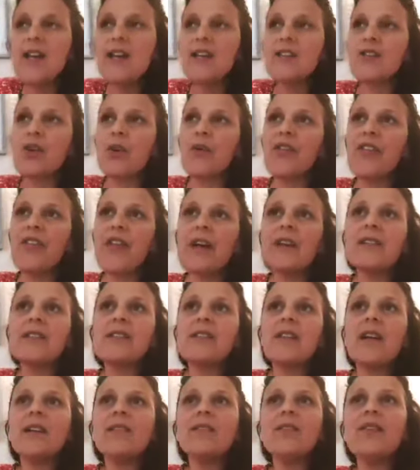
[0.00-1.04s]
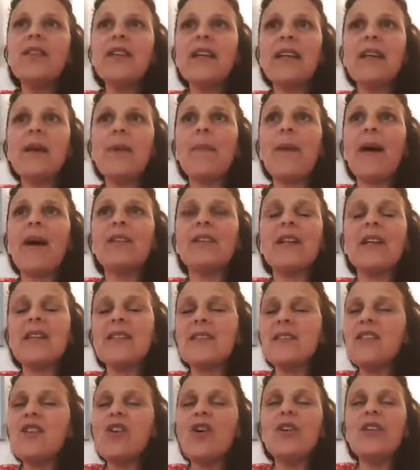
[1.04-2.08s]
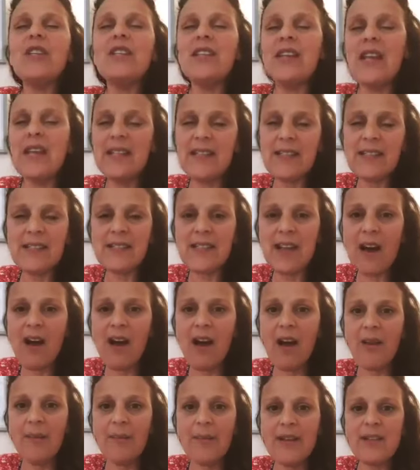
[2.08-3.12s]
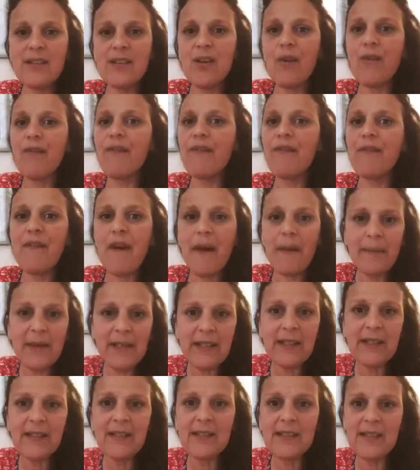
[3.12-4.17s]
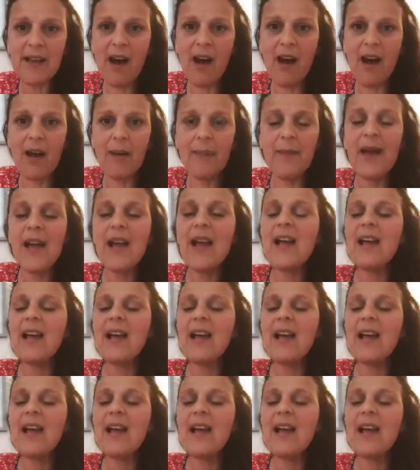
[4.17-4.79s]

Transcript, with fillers: So th start to think about it's your yin time. It's your feminine time.